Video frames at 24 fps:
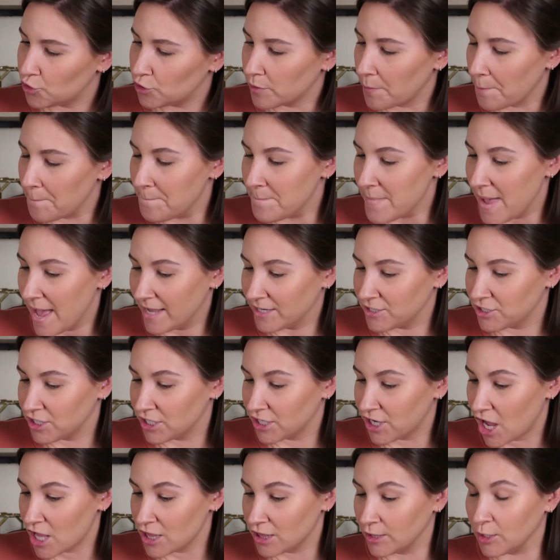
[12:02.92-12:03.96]

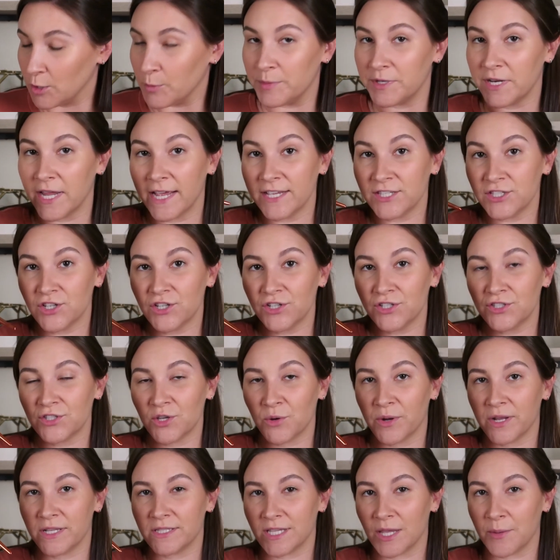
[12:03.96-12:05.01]
Magic Luminizer.
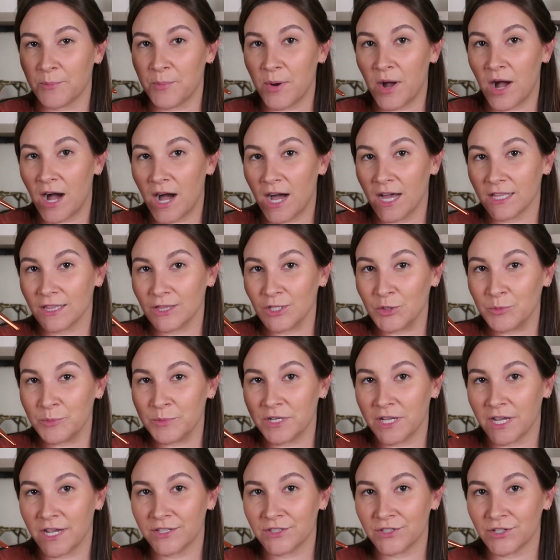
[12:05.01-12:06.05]
So it's a pot
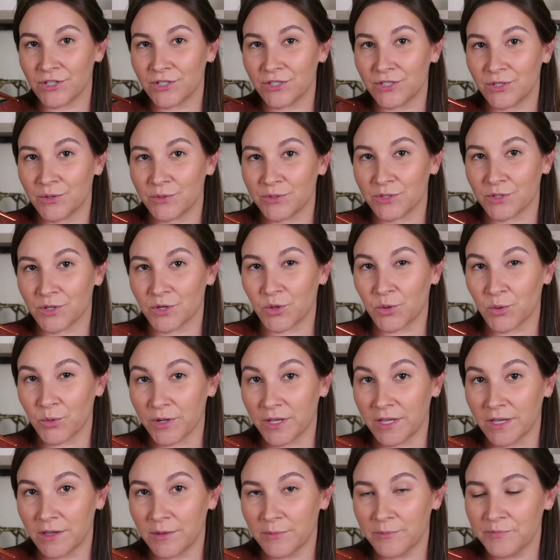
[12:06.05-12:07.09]
luminizer, so it's a
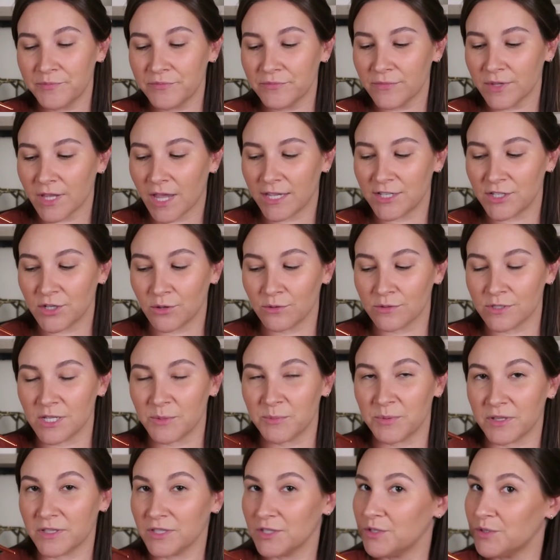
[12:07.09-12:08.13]
cream. I don't
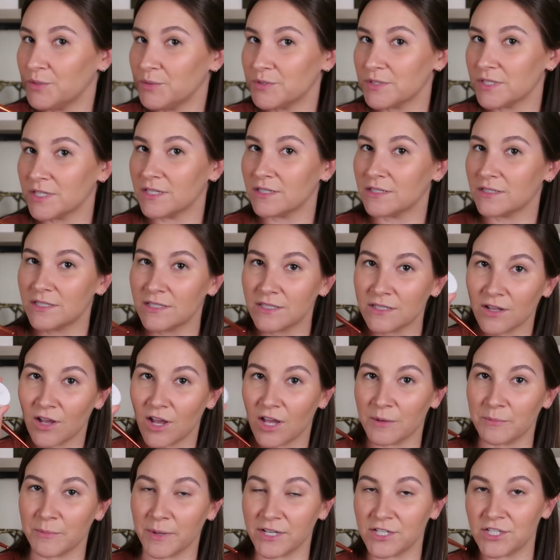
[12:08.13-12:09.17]
typically use it
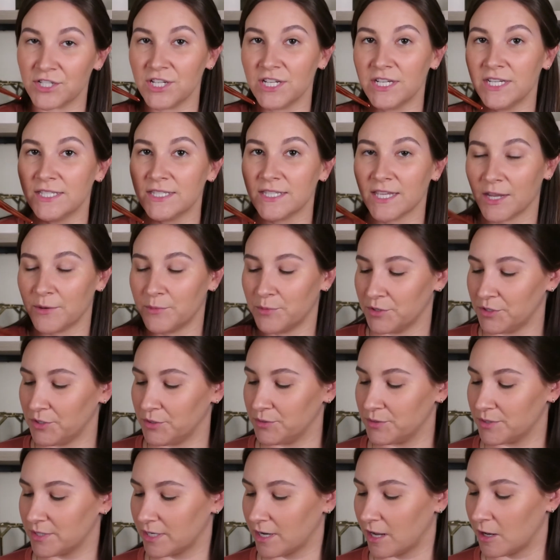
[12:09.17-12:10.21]
on my cheeks. I will
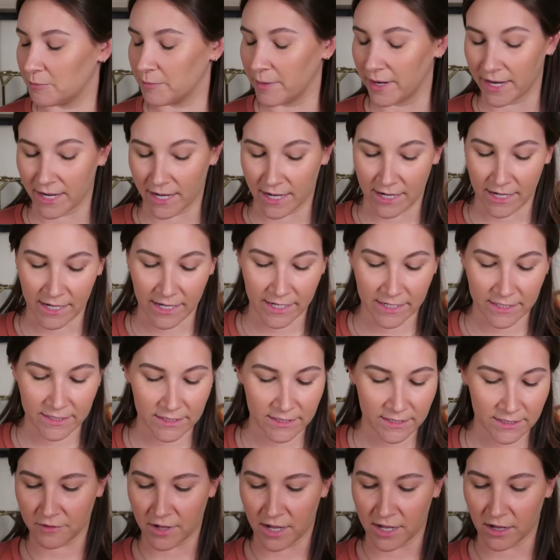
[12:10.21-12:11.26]
use it on my eyes.
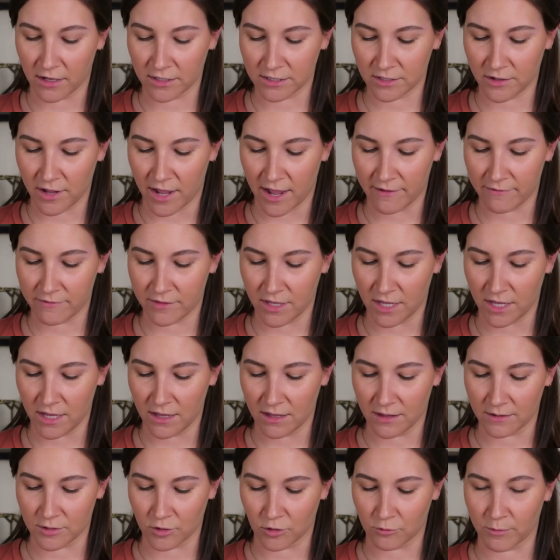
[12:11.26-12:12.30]
I also have
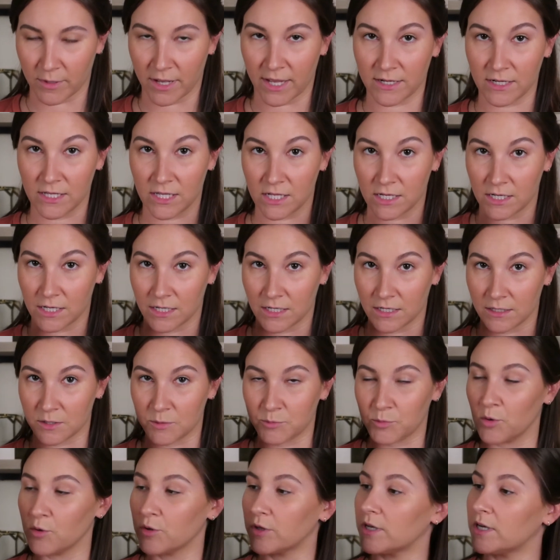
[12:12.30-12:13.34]
the, don't mind that it is
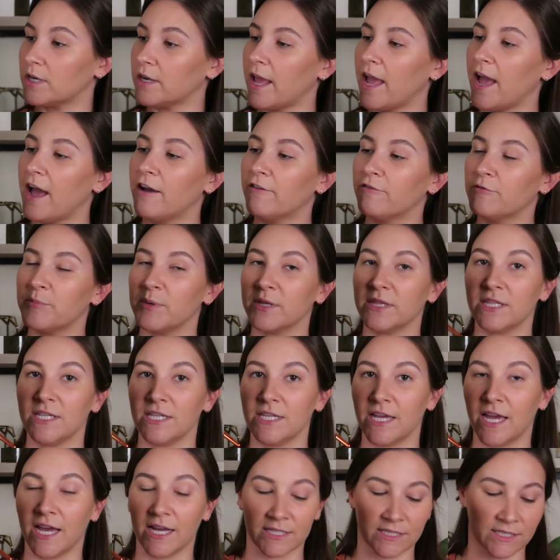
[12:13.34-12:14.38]
broken in half, but
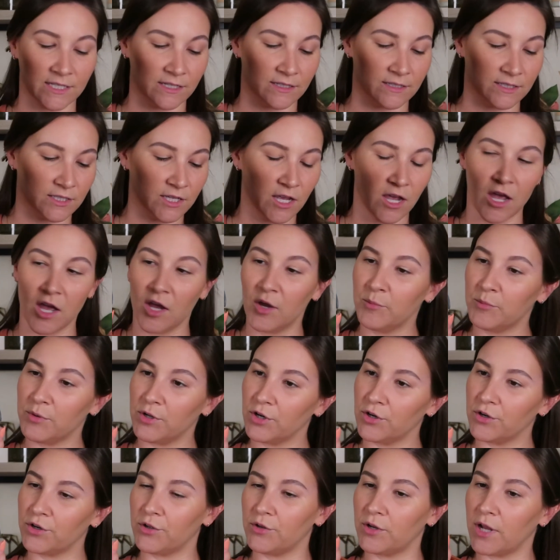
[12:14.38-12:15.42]
the Essence
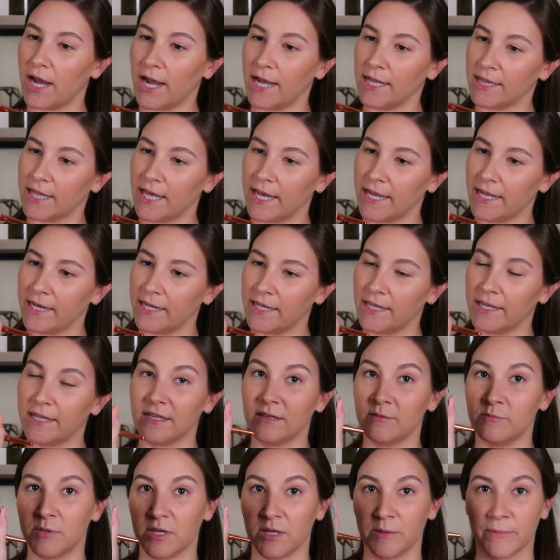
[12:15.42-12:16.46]
Pure Nude Highlight
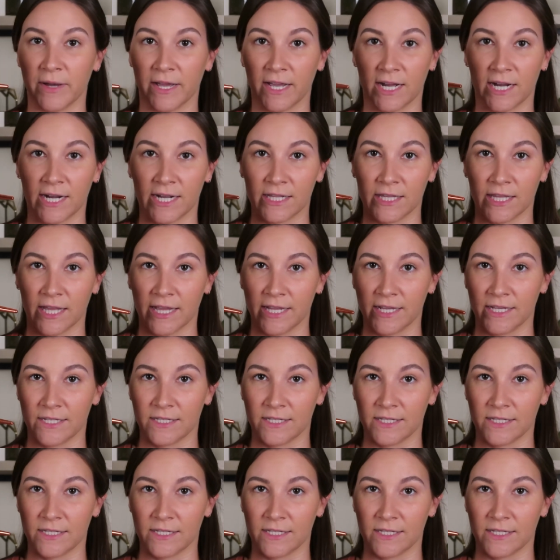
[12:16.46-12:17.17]
in Be My Highlight.